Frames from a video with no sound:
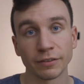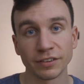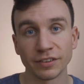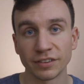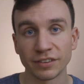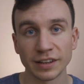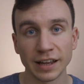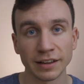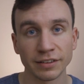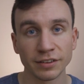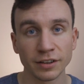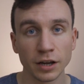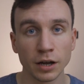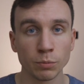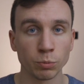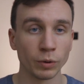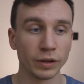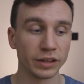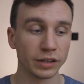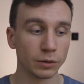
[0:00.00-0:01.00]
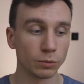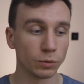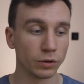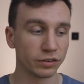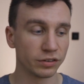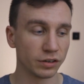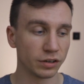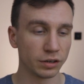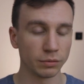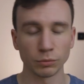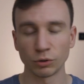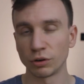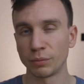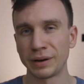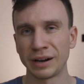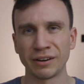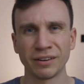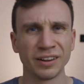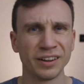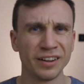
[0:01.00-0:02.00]
to set up, whether you want to know more
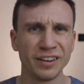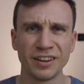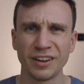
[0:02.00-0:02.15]
about